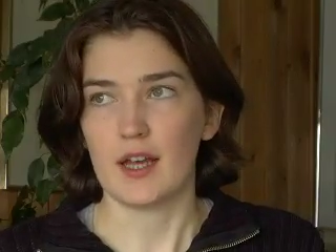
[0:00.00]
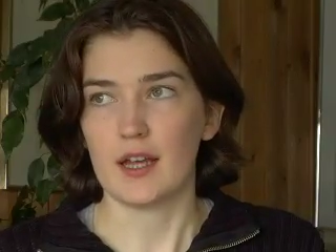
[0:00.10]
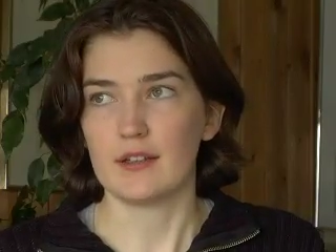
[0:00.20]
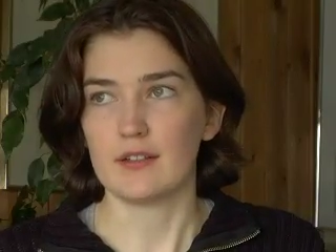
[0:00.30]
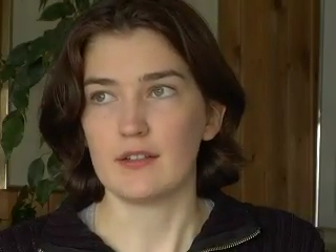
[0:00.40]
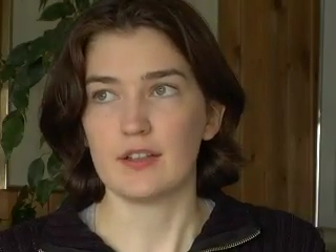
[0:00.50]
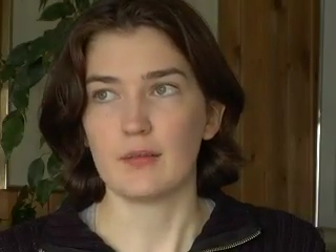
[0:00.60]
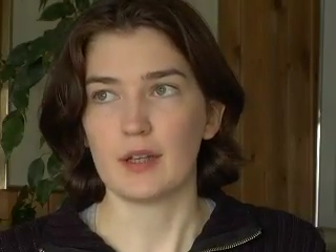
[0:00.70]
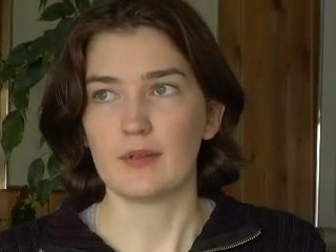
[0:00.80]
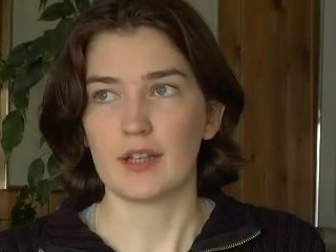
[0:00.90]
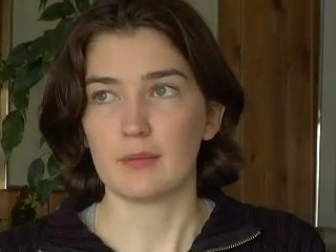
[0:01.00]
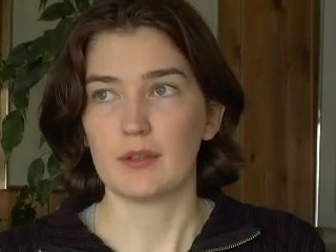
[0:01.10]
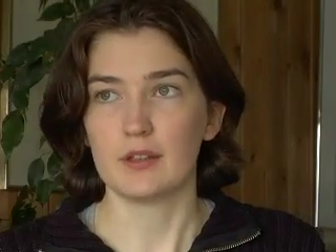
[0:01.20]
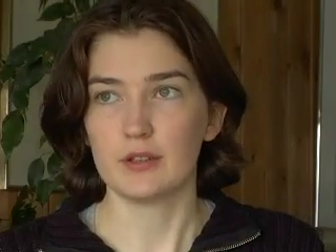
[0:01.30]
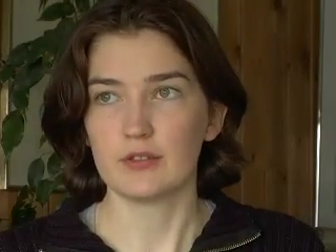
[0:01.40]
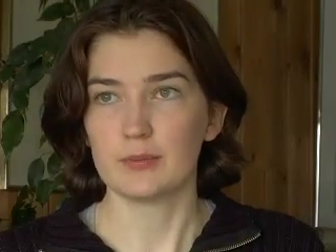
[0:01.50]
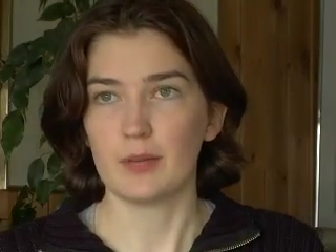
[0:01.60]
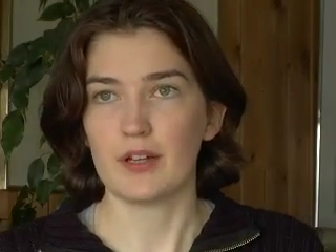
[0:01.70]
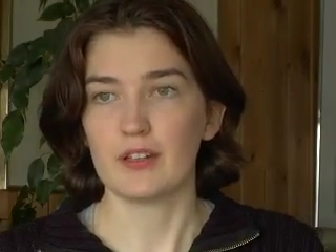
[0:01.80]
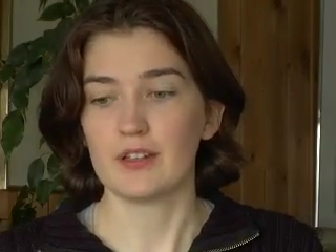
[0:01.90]
and sometimes that can be a learned
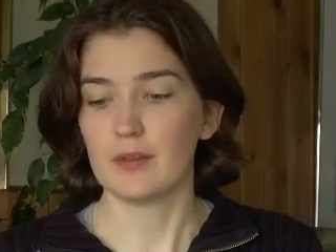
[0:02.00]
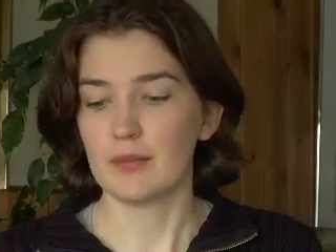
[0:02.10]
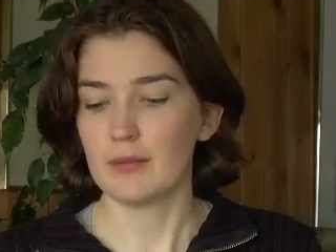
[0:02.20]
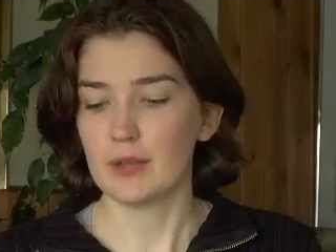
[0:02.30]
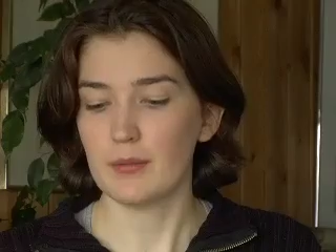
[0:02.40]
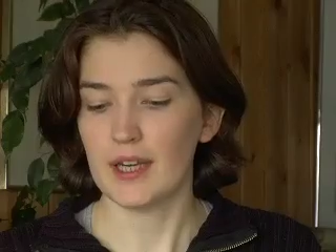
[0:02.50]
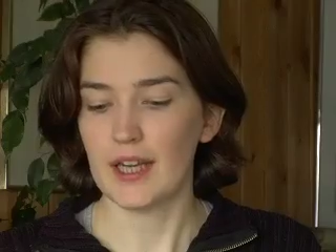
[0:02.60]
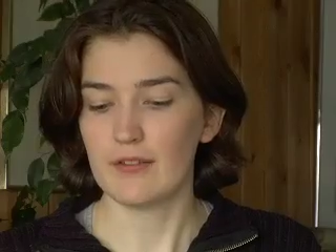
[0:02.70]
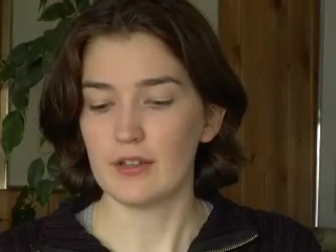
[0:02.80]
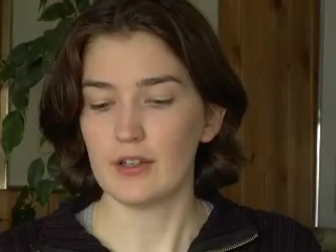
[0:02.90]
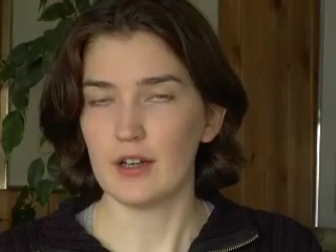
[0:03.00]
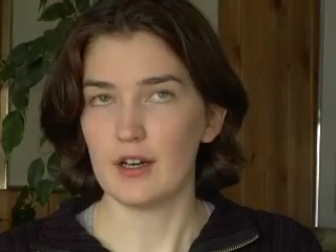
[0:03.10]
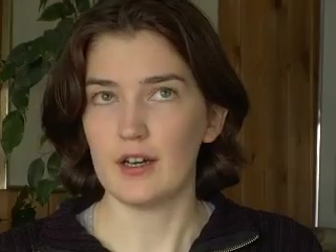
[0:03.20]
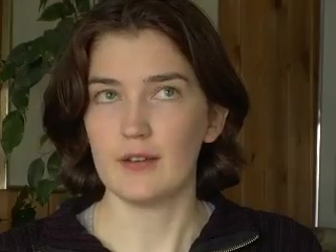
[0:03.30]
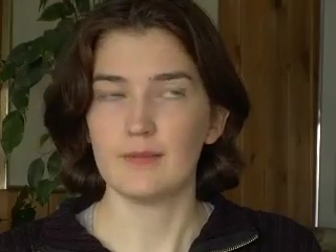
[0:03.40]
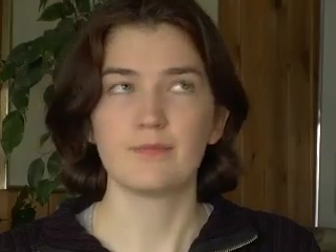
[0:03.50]
response, and sometimes they might have a, a